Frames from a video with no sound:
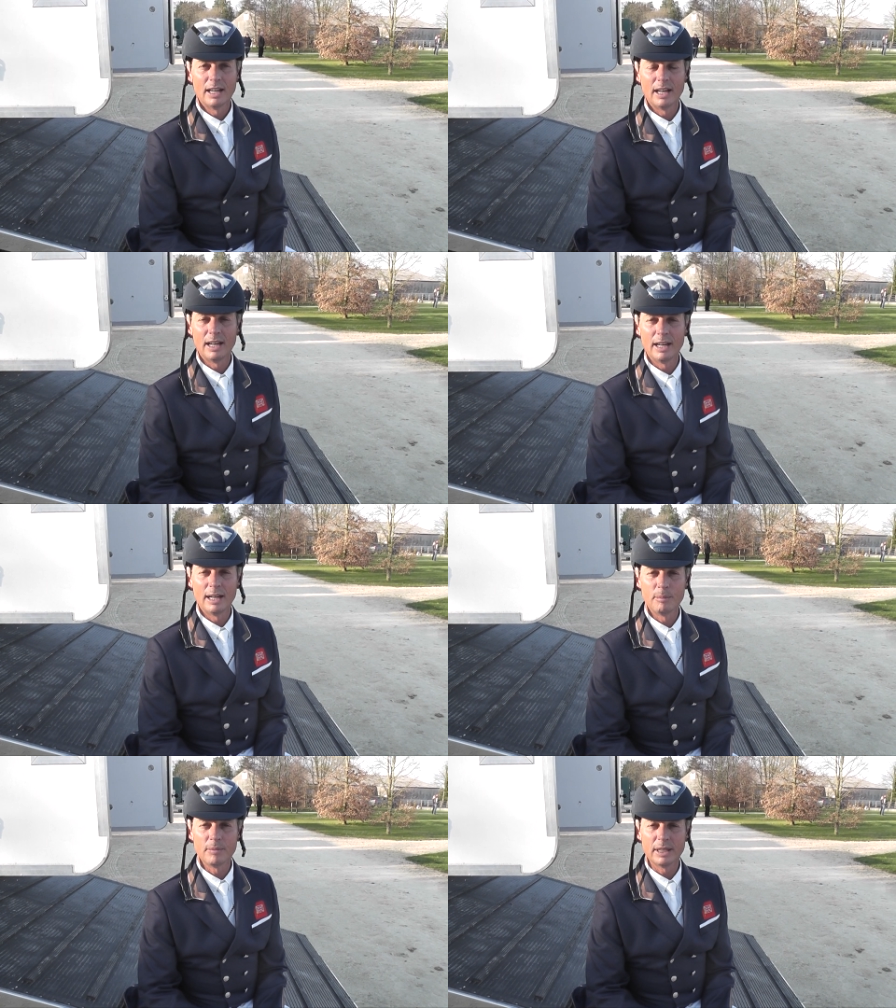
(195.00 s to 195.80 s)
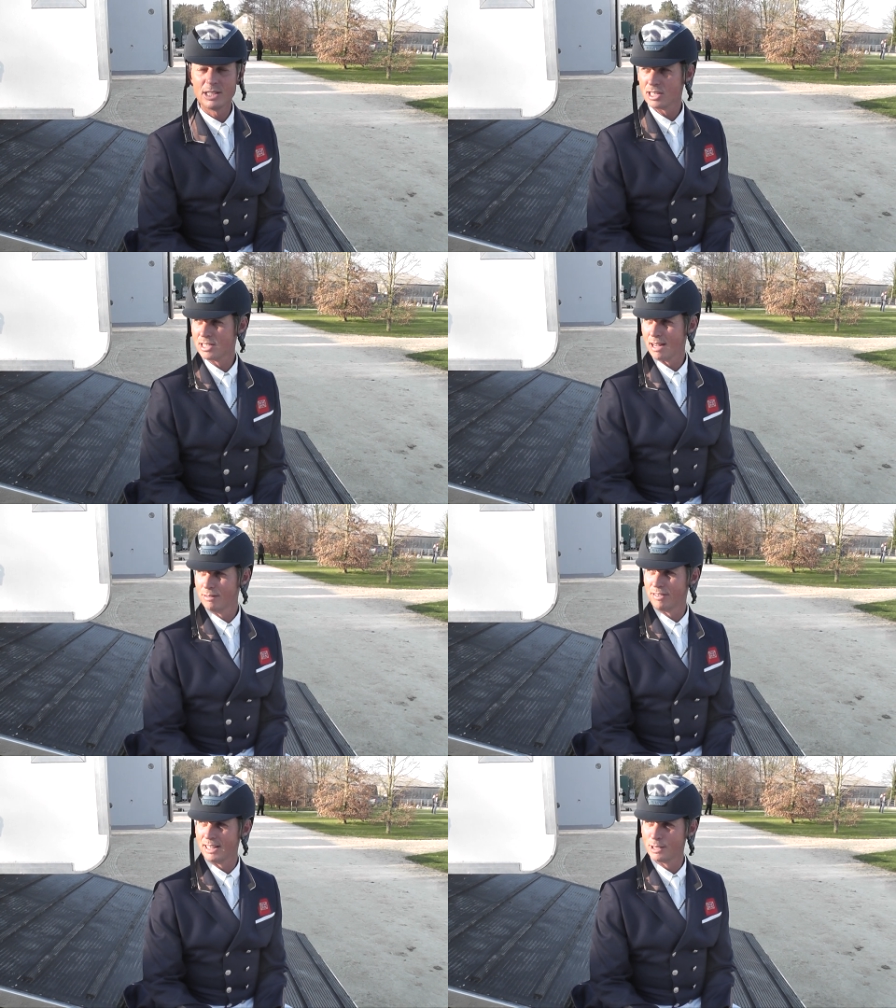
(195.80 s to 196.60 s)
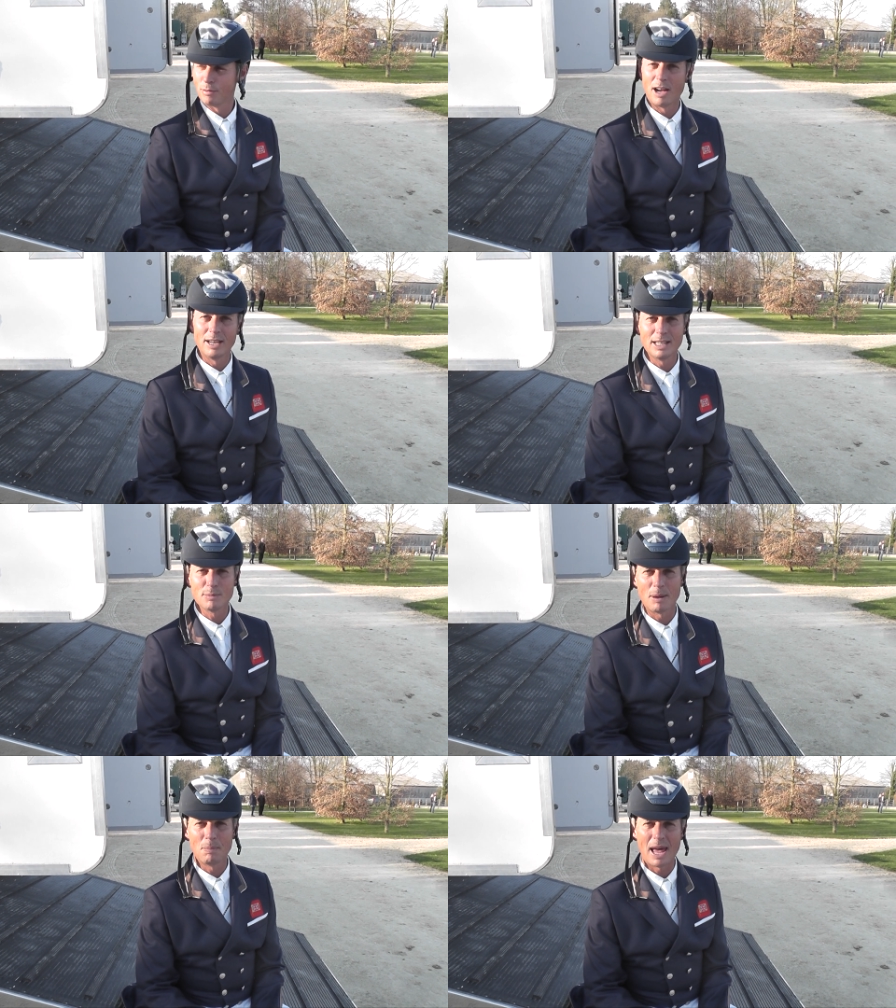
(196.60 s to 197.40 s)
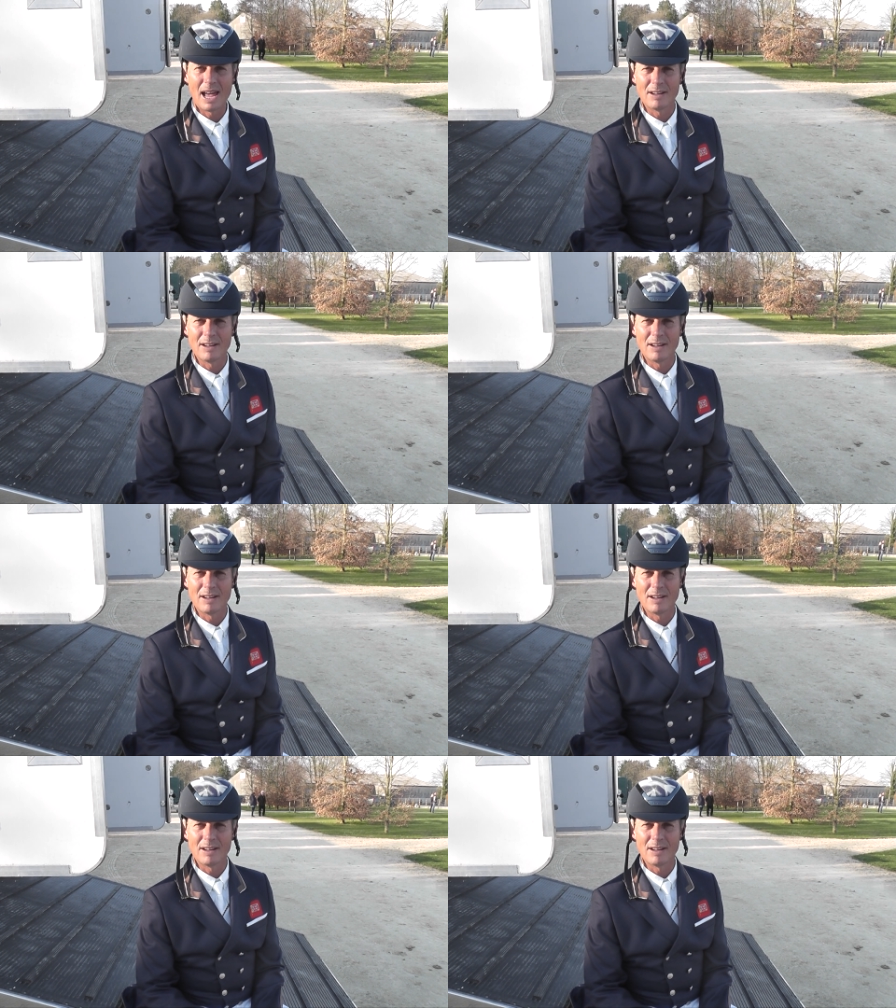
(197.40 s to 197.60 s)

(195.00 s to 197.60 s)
Um, it's just so fun to ride. He's my pet.